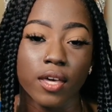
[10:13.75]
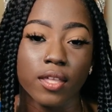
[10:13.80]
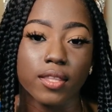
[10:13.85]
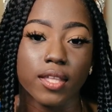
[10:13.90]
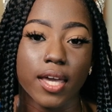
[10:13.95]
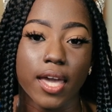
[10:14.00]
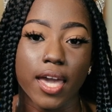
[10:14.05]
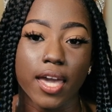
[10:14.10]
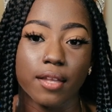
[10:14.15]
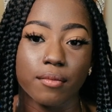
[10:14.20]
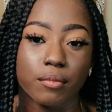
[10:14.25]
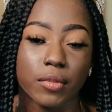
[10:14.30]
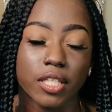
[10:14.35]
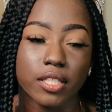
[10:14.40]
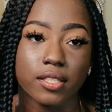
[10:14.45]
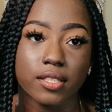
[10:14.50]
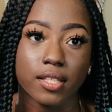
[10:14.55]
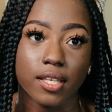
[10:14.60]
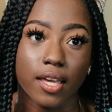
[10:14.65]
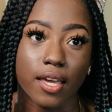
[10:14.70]
the
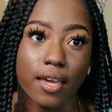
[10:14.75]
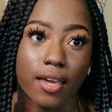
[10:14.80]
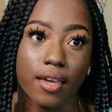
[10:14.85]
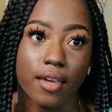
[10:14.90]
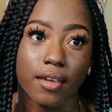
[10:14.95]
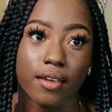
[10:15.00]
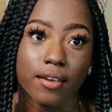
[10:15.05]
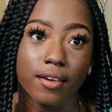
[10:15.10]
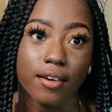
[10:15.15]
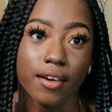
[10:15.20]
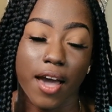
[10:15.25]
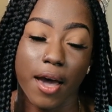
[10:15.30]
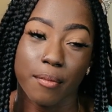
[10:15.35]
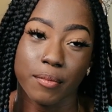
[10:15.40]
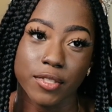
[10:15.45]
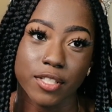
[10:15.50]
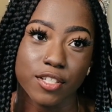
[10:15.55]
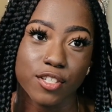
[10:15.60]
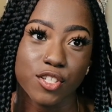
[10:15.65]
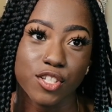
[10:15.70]
NBCA
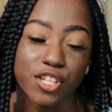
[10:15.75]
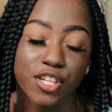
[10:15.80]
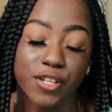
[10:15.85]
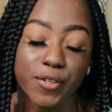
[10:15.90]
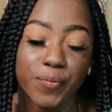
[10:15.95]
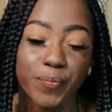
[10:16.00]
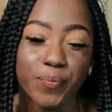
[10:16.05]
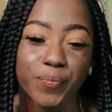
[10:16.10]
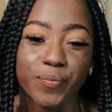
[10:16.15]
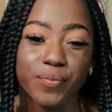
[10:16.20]
competition.